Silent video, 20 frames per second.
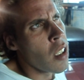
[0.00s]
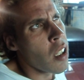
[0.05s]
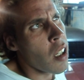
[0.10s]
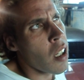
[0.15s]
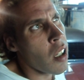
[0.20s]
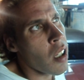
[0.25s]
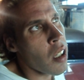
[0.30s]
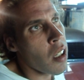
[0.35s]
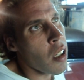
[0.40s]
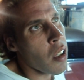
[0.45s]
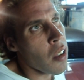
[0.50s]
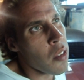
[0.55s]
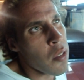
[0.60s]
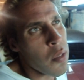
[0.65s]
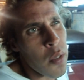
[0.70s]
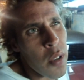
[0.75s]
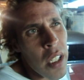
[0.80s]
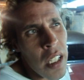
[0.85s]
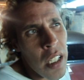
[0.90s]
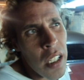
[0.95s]

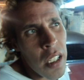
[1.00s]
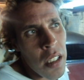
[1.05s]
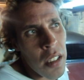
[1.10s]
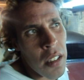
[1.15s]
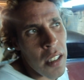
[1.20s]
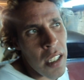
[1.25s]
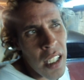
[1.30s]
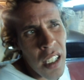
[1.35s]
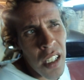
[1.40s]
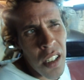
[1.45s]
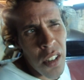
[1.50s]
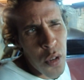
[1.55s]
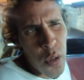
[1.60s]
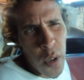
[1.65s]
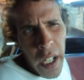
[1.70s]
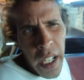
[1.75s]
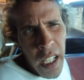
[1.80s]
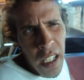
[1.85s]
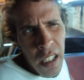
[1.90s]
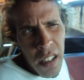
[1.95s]
3D
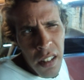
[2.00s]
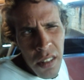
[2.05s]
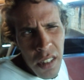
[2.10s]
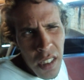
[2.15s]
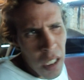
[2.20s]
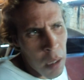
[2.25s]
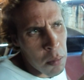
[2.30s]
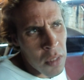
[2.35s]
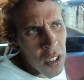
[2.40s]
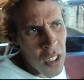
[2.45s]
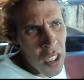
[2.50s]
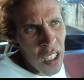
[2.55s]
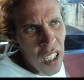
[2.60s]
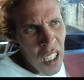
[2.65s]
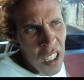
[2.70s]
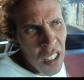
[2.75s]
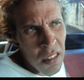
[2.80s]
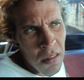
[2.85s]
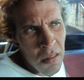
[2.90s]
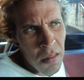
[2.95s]
Drain, something or
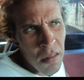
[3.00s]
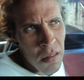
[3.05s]
other,